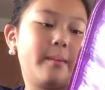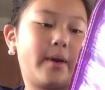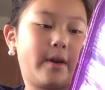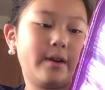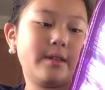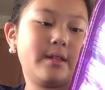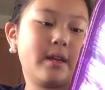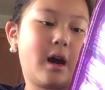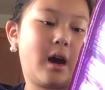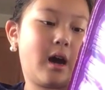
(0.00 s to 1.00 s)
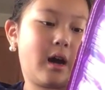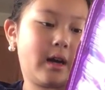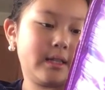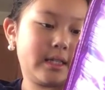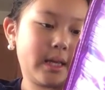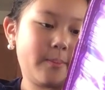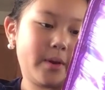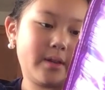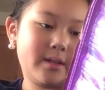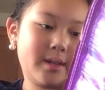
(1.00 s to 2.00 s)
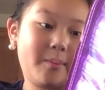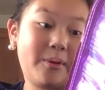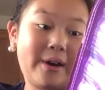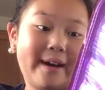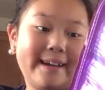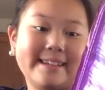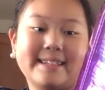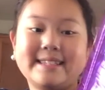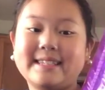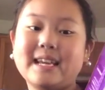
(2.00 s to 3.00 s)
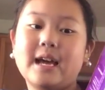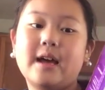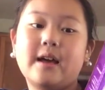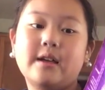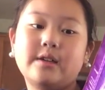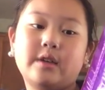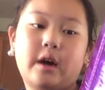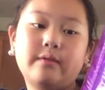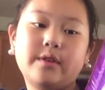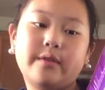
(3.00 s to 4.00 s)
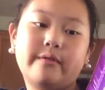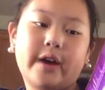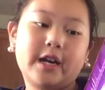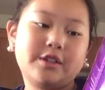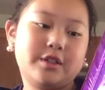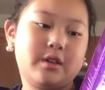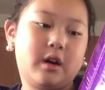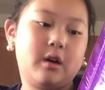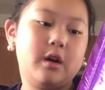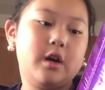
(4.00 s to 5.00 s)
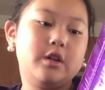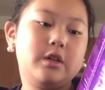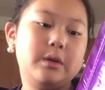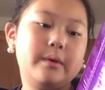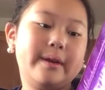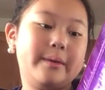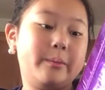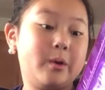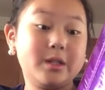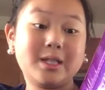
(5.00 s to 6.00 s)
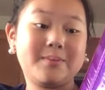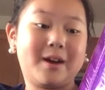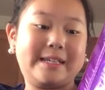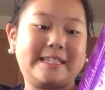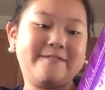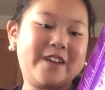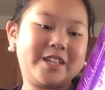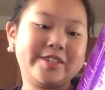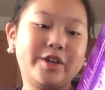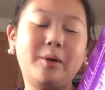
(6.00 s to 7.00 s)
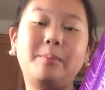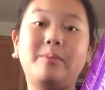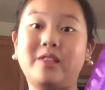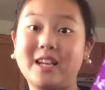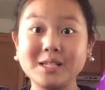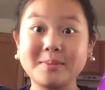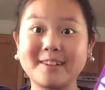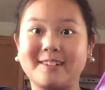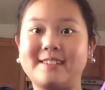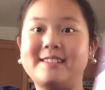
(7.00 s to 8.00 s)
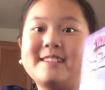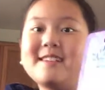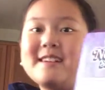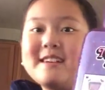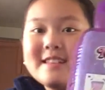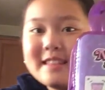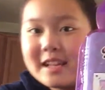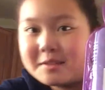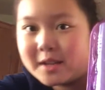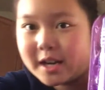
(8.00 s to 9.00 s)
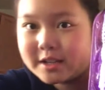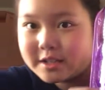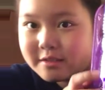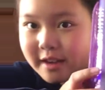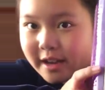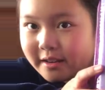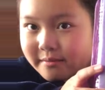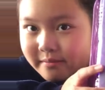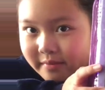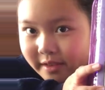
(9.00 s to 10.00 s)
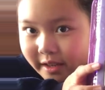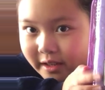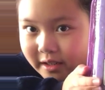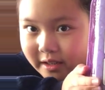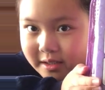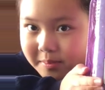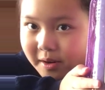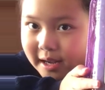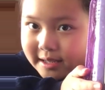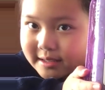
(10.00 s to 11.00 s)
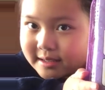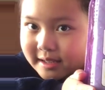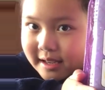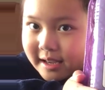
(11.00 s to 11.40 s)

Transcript: Purse. Unzip surprise. Soft fashion doll. 2-in-1 surprise. Fashion doll plus purse. That's what I just read. Na surprise.